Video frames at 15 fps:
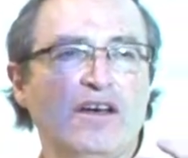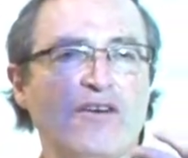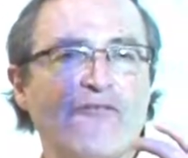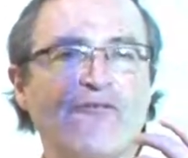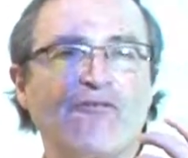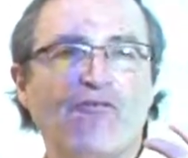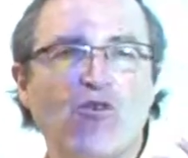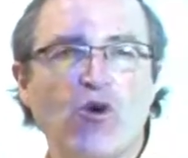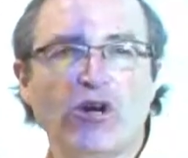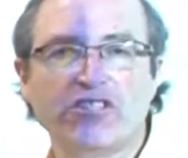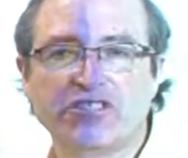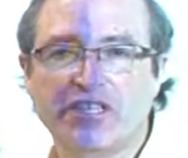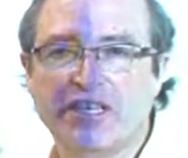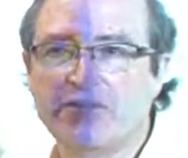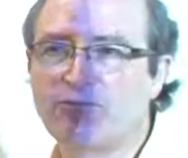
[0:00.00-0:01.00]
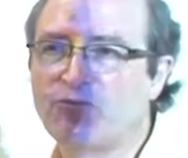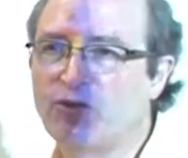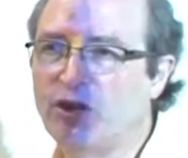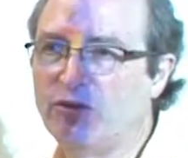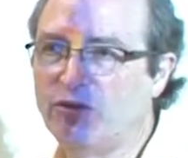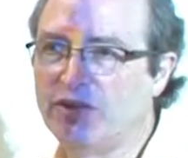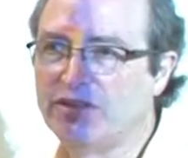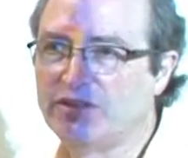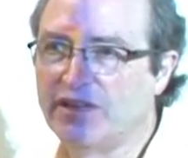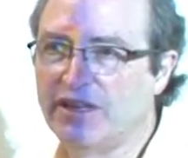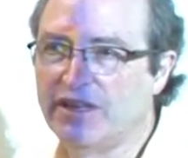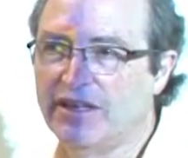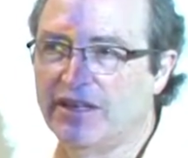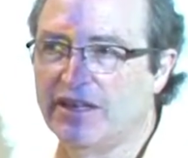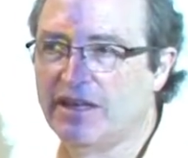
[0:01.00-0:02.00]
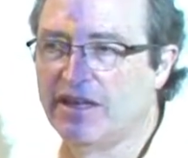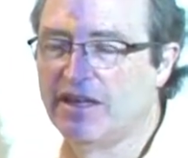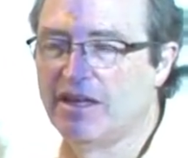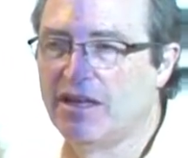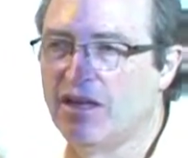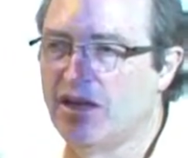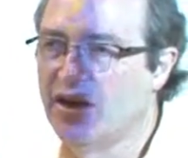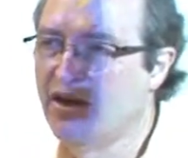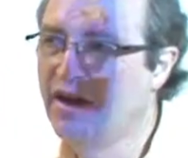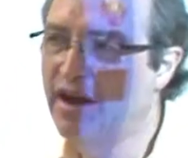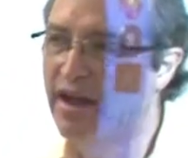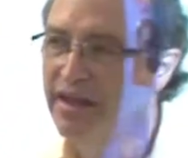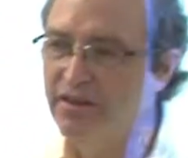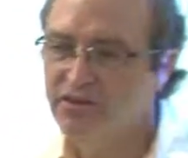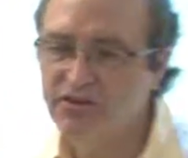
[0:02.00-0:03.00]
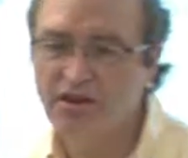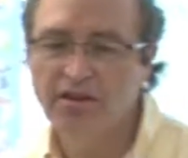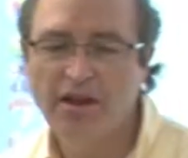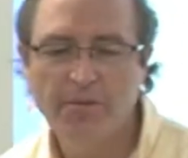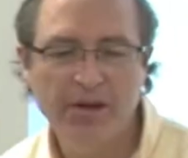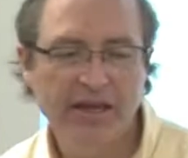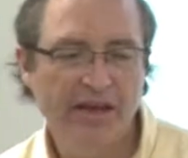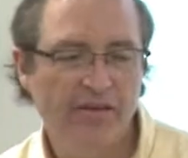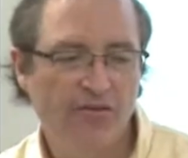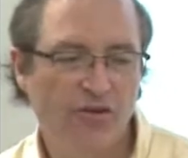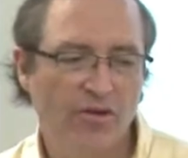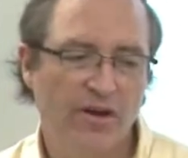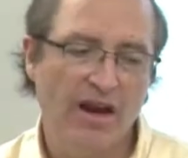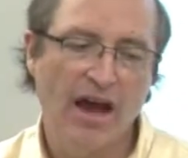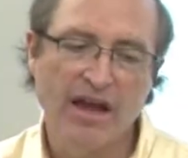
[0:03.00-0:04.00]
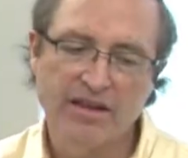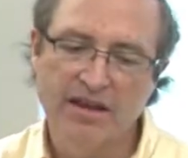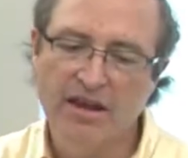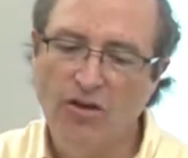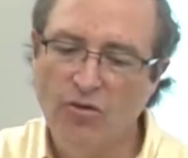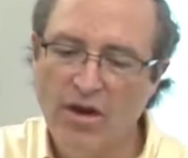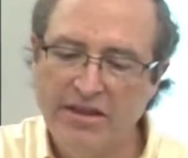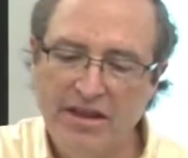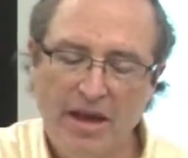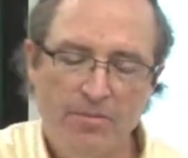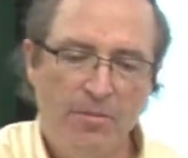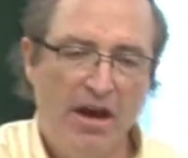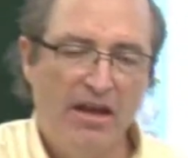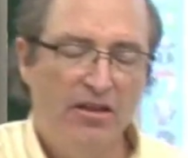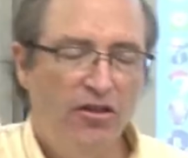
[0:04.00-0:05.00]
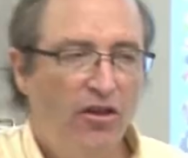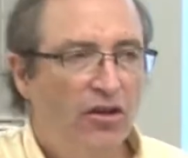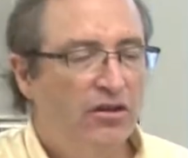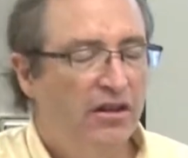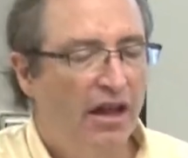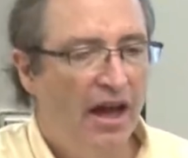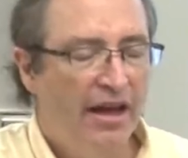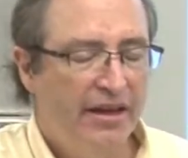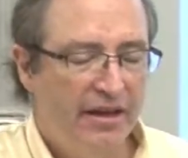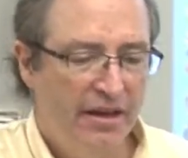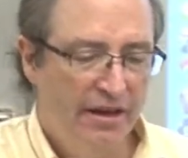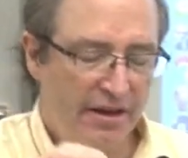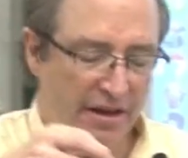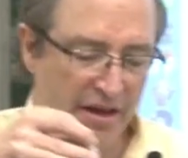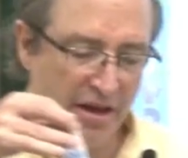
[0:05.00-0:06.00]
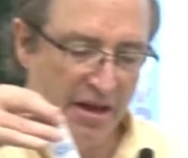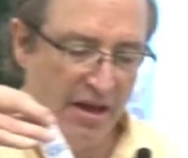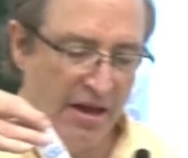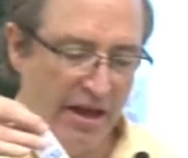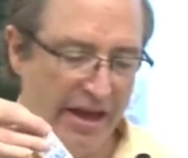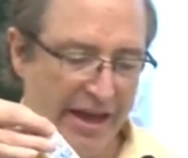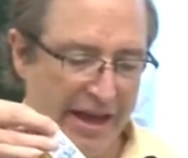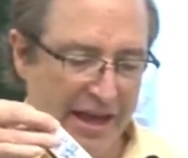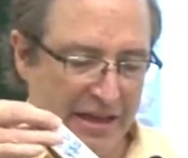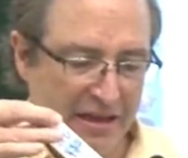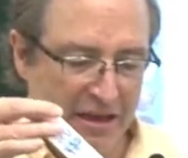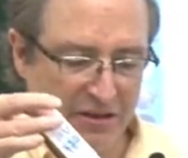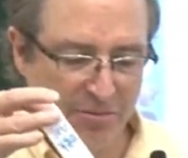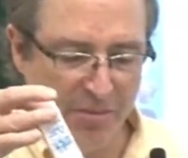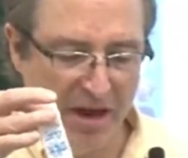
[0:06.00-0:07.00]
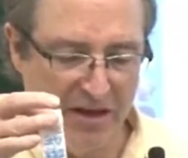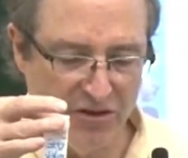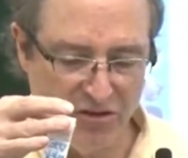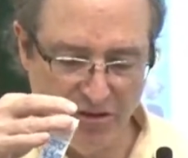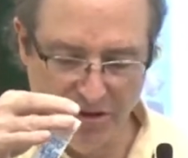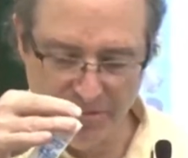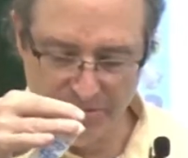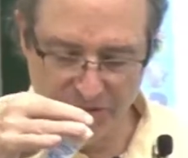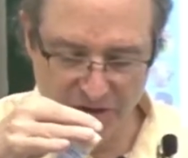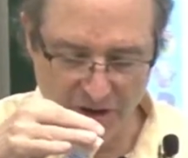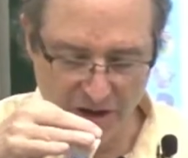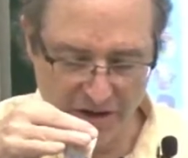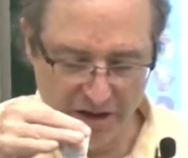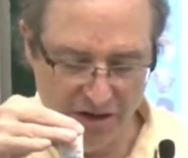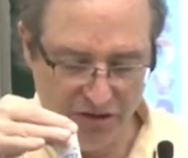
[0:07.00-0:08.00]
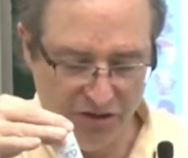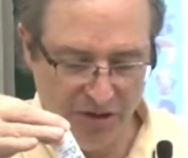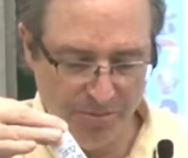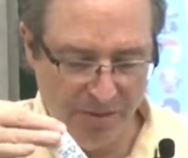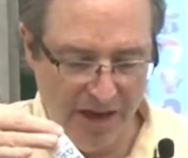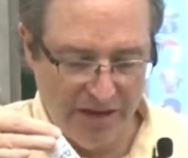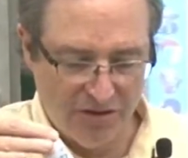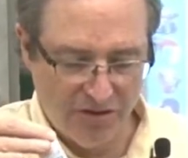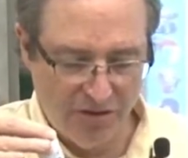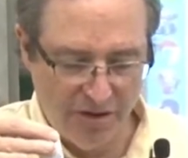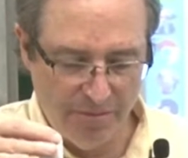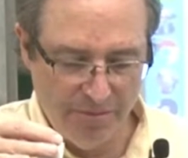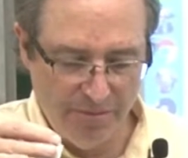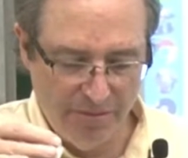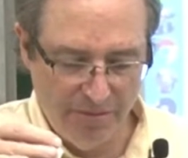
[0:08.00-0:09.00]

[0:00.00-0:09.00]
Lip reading: forcing frequency. All right? So let me give you an idea what that might look like in this pendulum. So here's a pendulum.